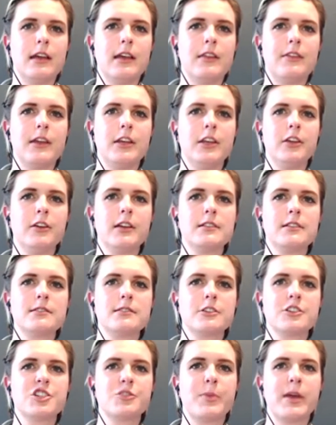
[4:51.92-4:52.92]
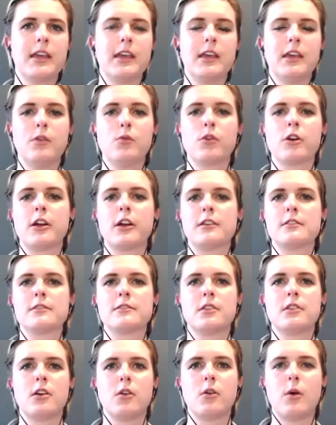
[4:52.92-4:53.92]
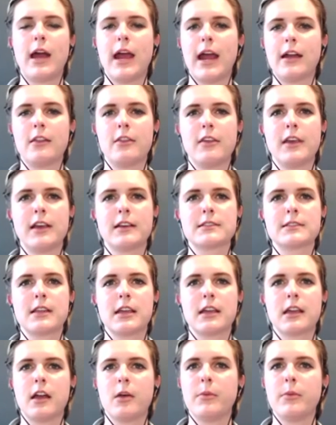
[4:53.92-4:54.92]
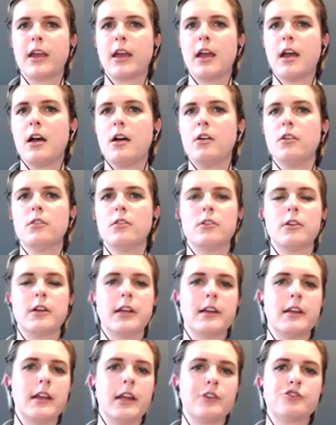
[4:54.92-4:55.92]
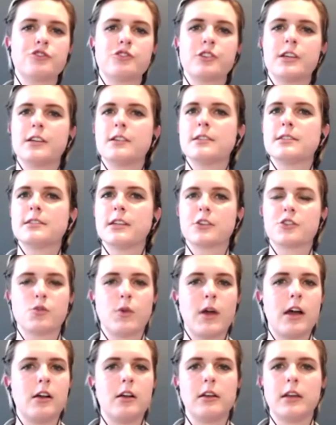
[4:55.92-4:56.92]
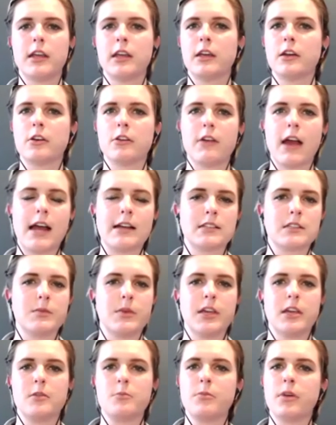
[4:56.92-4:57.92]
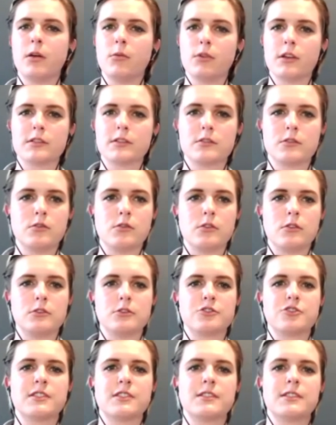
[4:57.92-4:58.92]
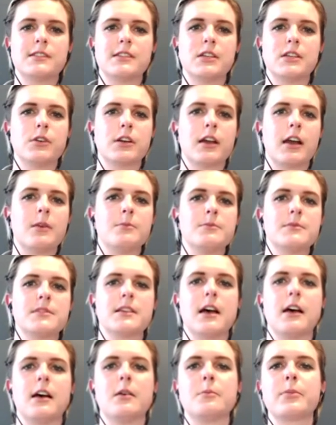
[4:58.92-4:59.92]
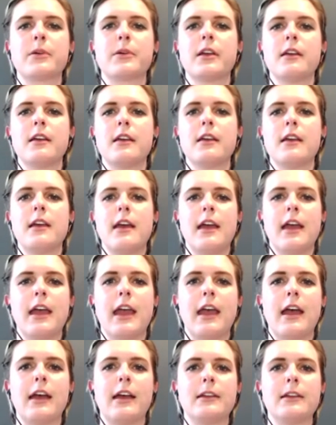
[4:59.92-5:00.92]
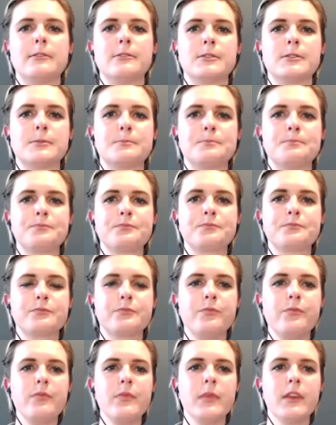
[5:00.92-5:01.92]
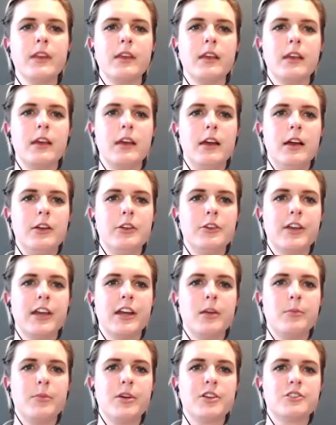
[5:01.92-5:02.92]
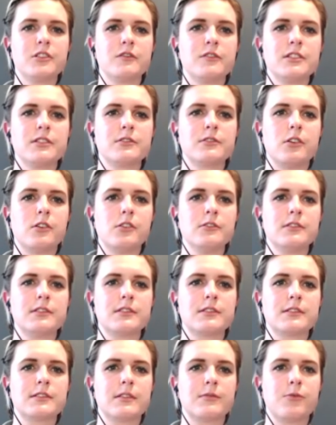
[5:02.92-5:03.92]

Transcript: And then you can search by keywords. So I added things like coming out, orientation, sexuality, harassment, public schools, just to see what comes up. And You'll get a bunch of results